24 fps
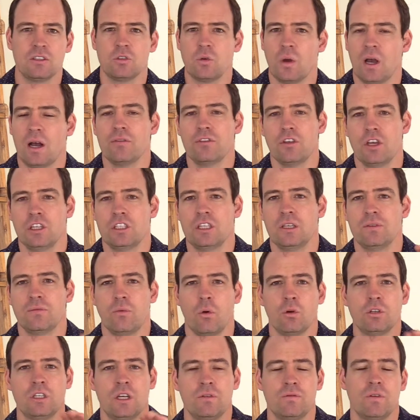12, 13,
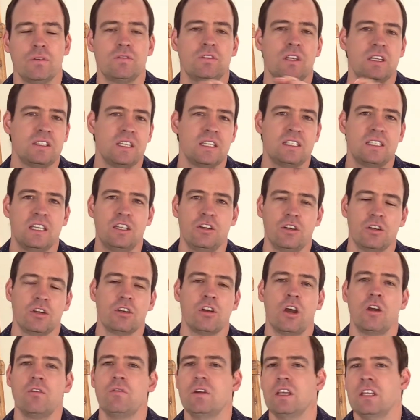14, 15, 16. You can
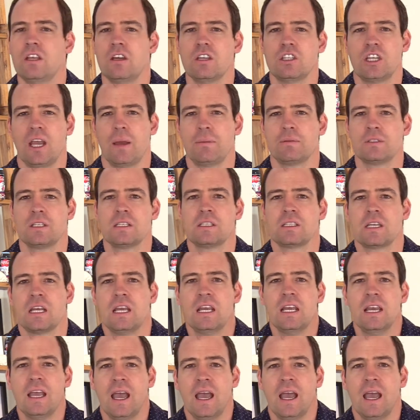go and read those chapters.